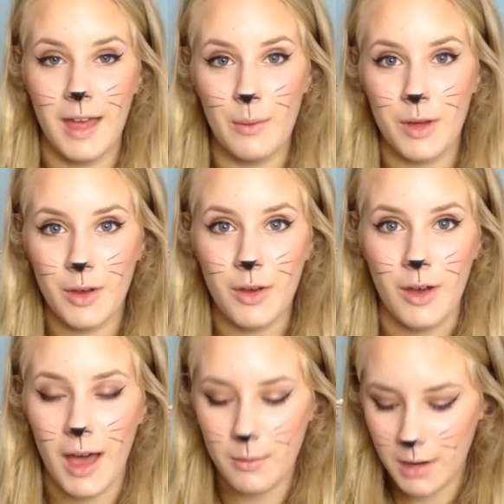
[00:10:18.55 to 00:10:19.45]
there we go.
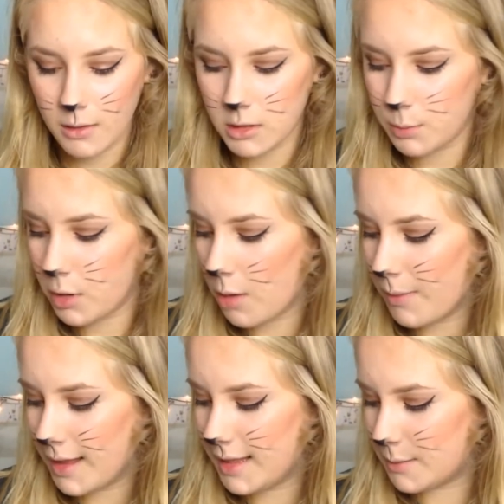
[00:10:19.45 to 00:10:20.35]
I'm now going to put on
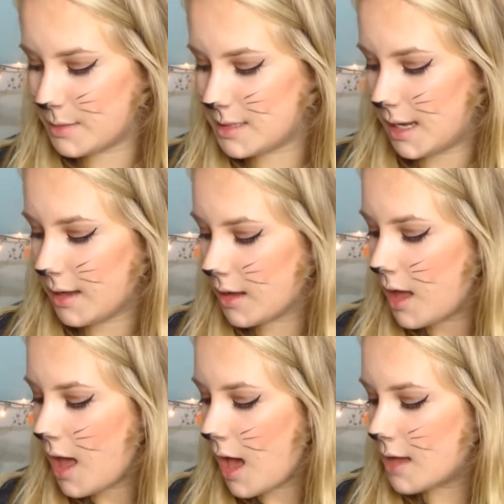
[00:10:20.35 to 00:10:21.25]
my lipstick,
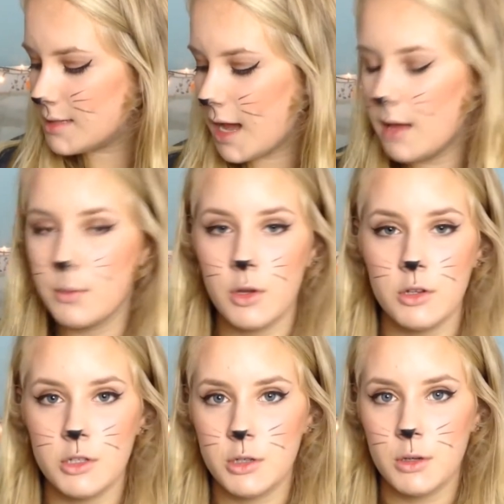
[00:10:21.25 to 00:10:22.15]
and I'm going
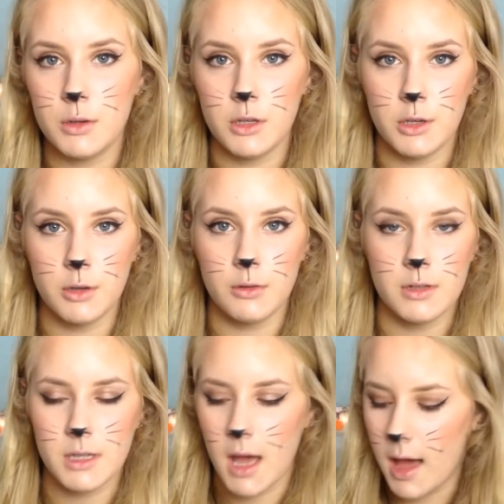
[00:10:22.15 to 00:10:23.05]
to use